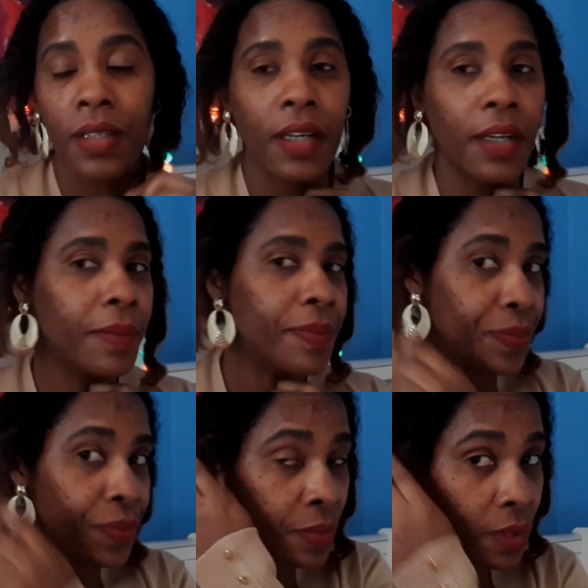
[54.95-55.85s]

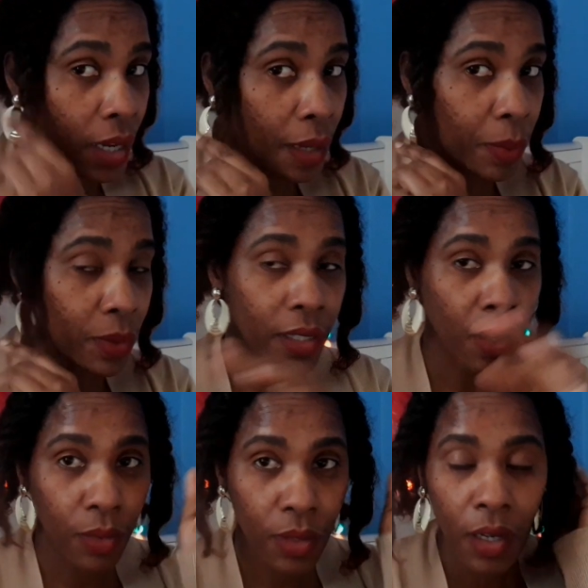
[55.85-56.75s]
I pulled it
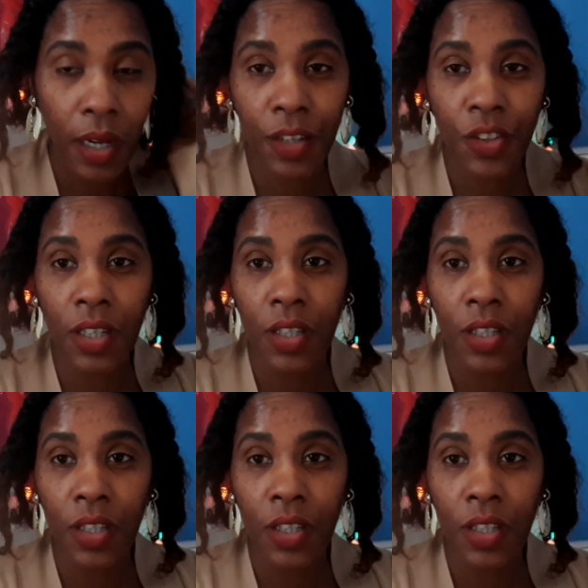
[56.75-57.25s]
out actually,